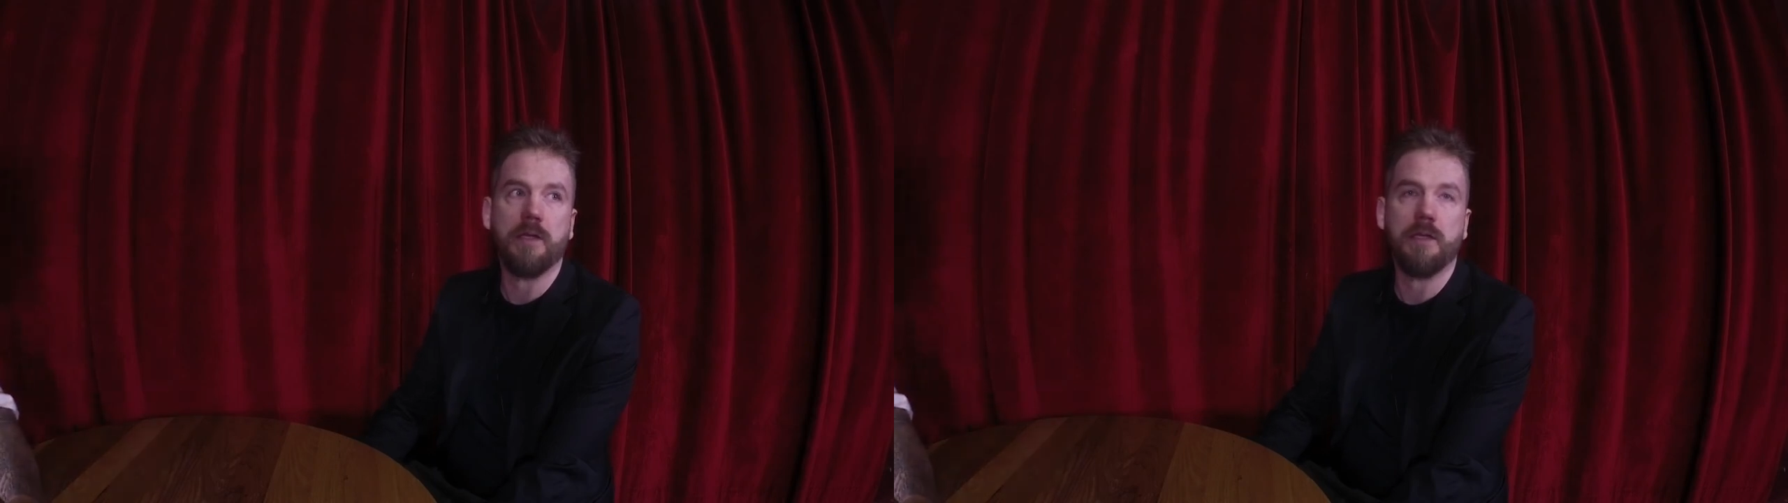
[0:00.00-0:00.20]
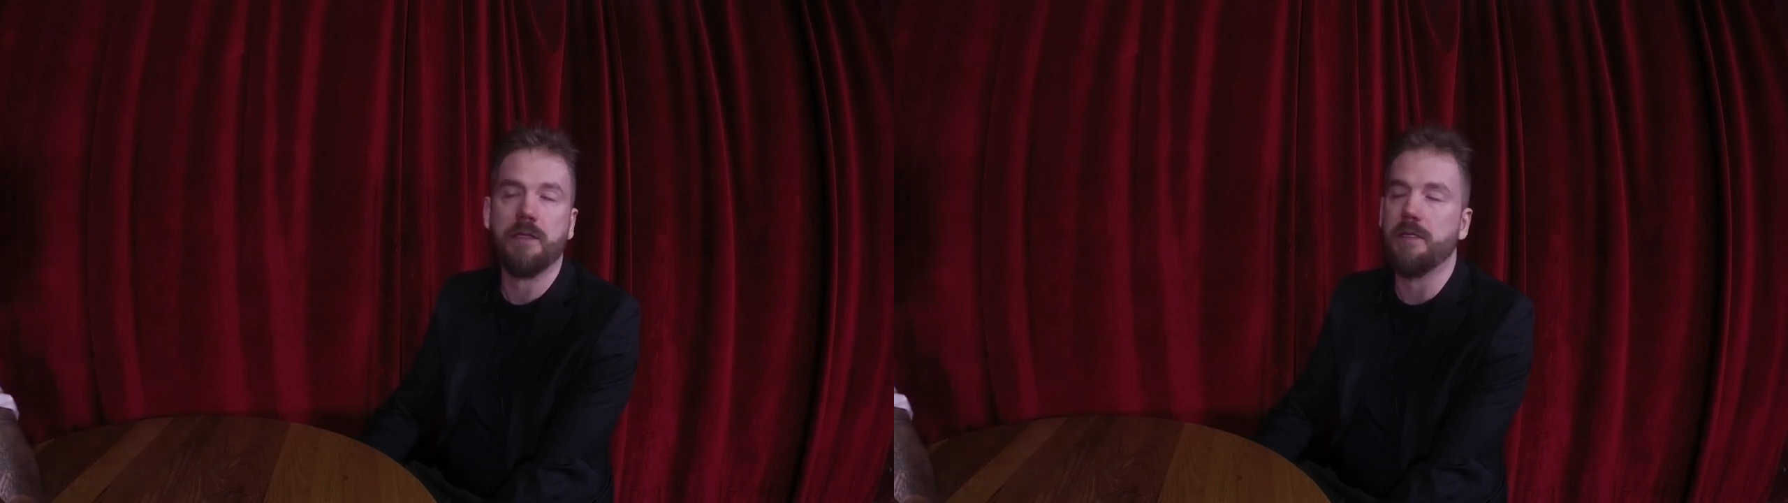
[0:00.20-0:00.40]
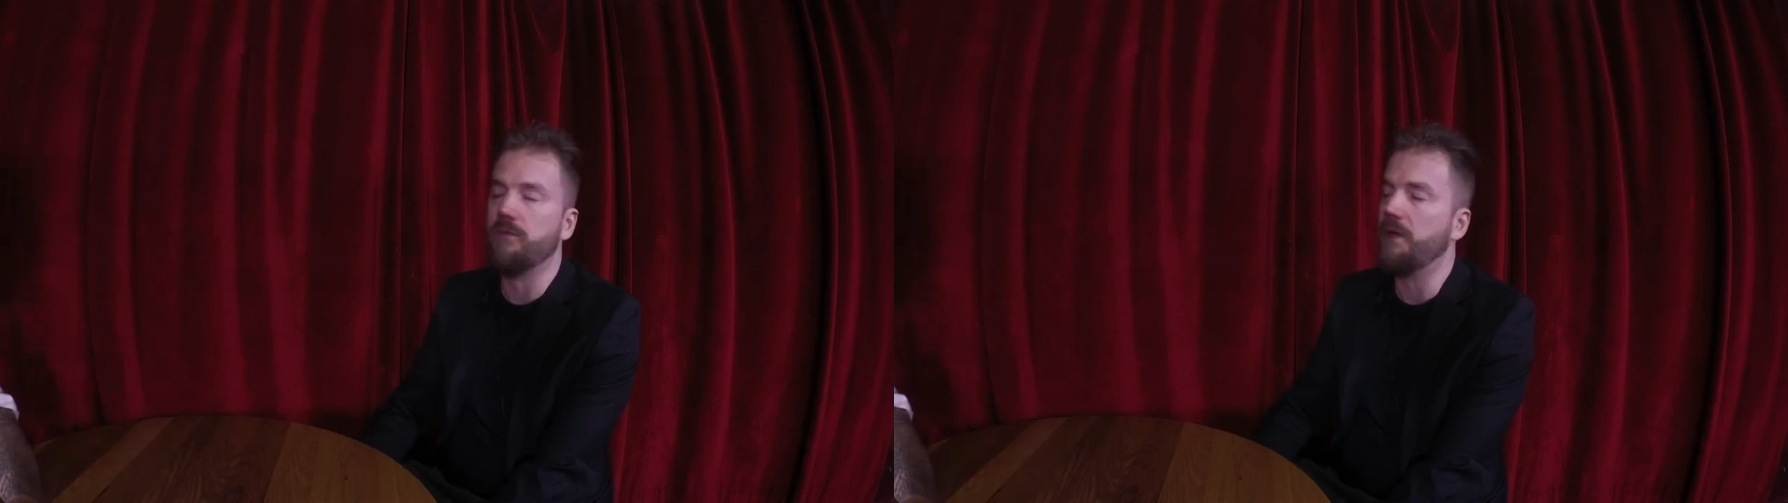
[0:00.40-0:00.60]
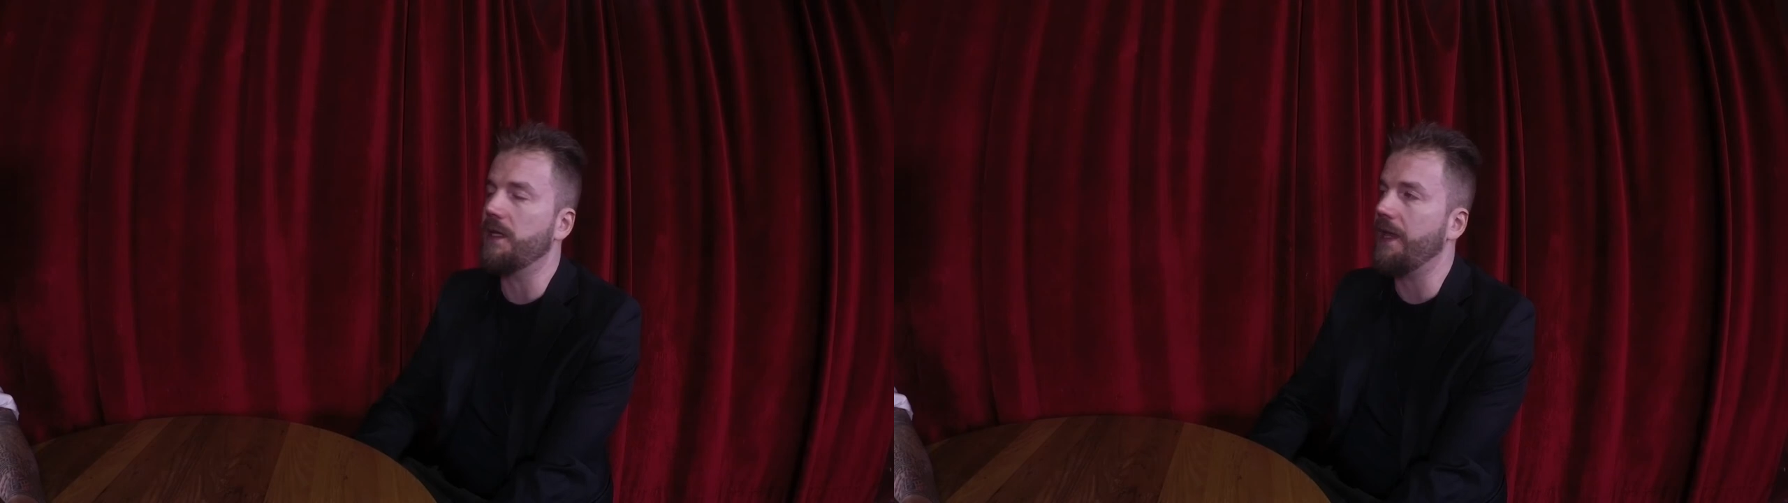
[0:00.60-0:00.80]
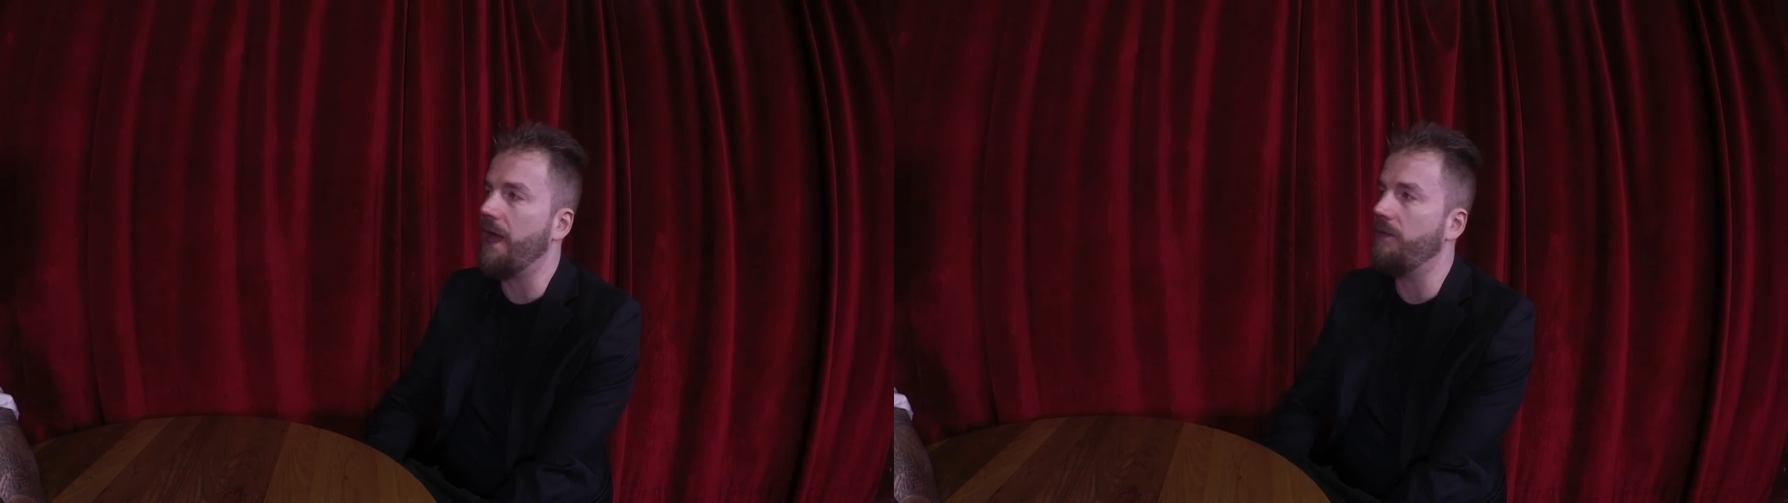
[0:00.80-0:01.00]
didn't really
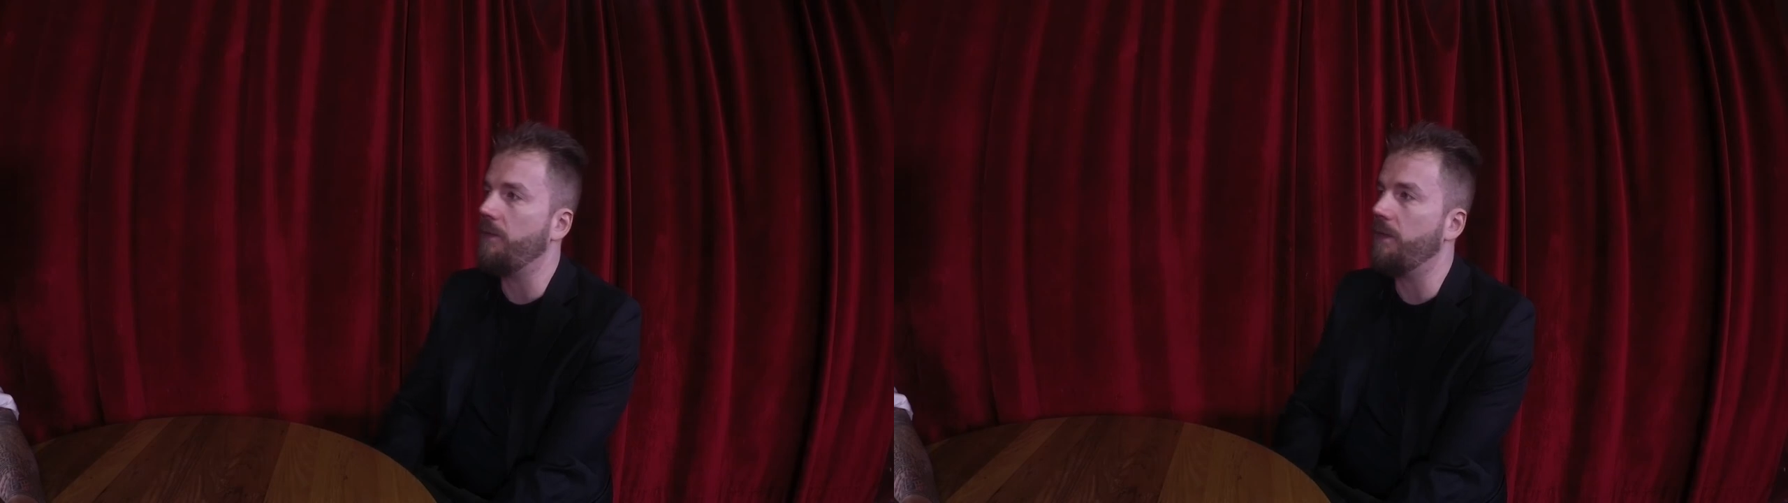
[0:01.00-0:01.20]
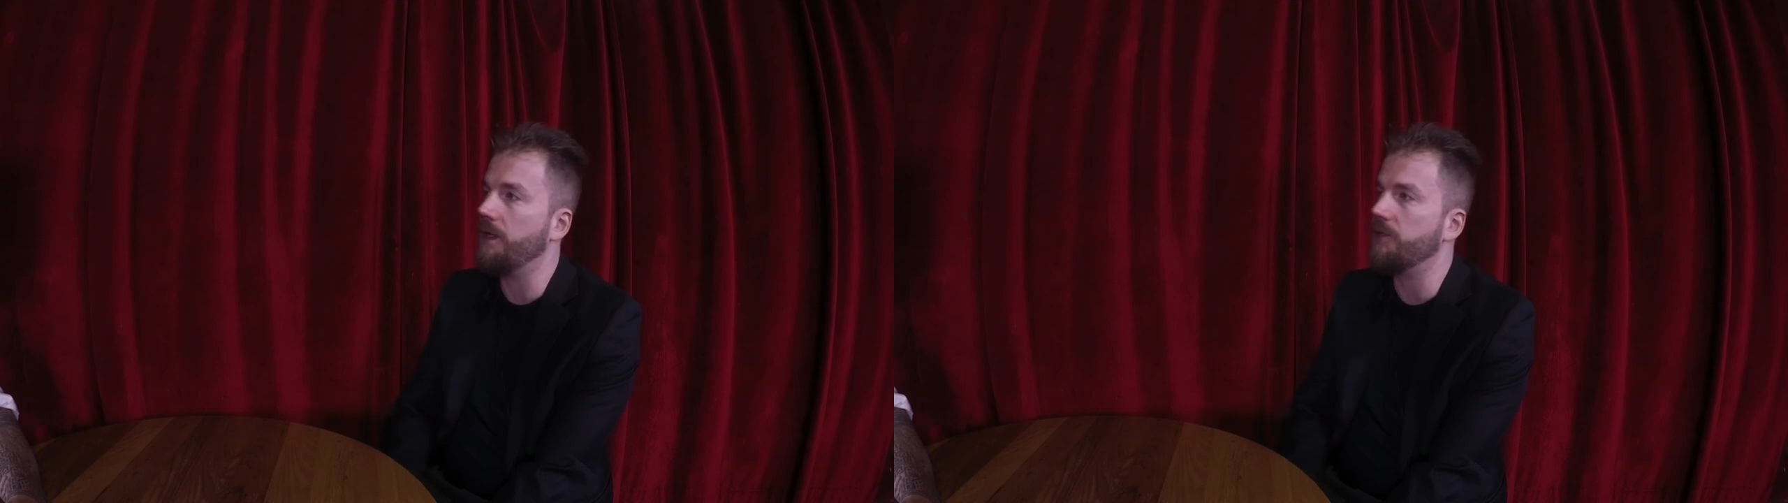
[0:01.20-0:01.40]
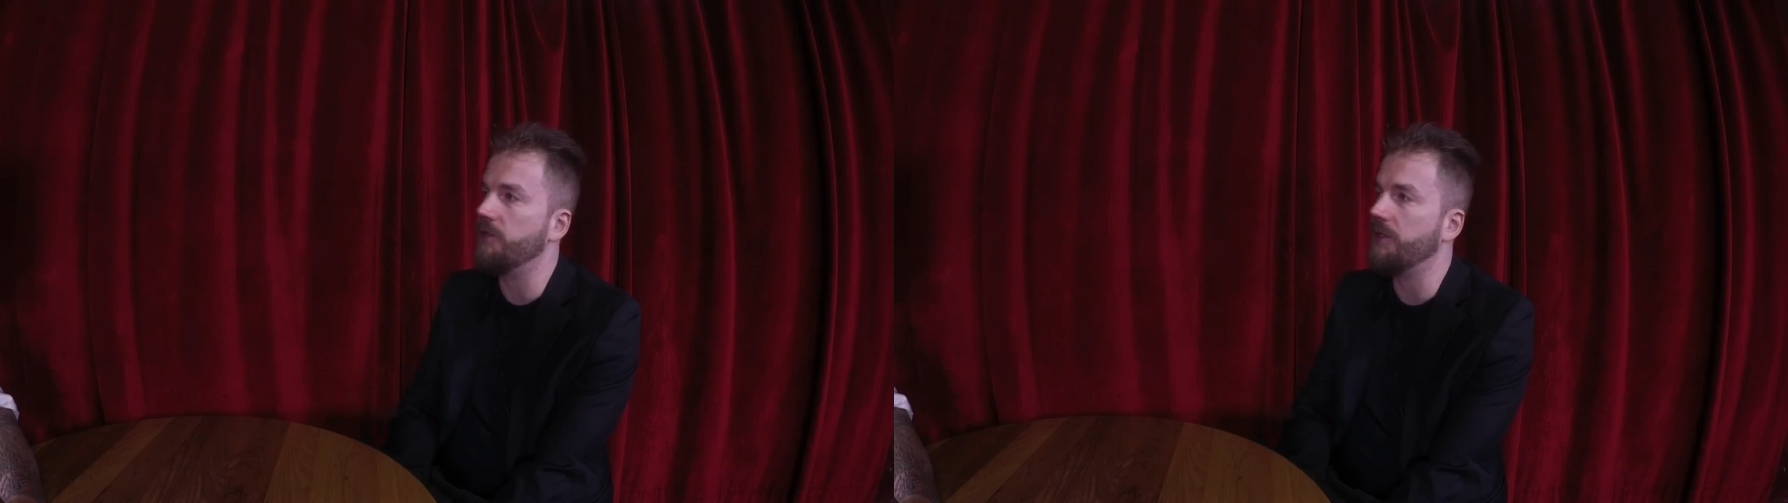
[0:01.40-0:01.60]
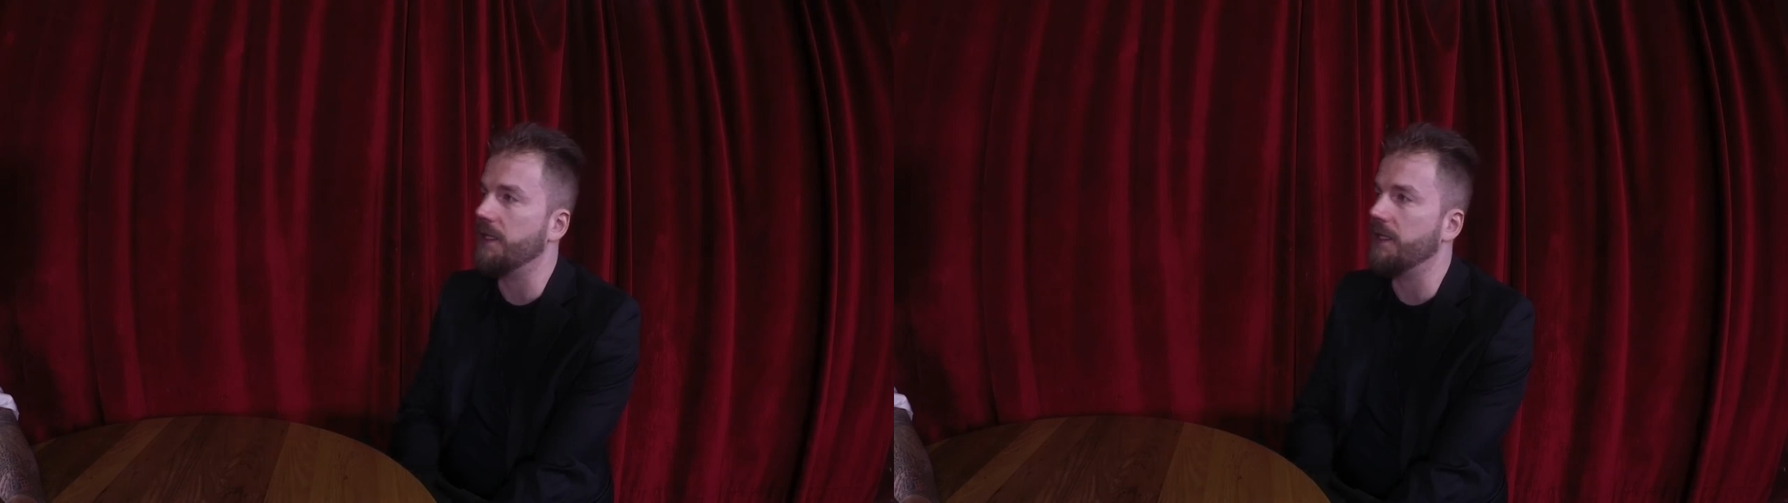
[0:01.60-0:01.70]
have much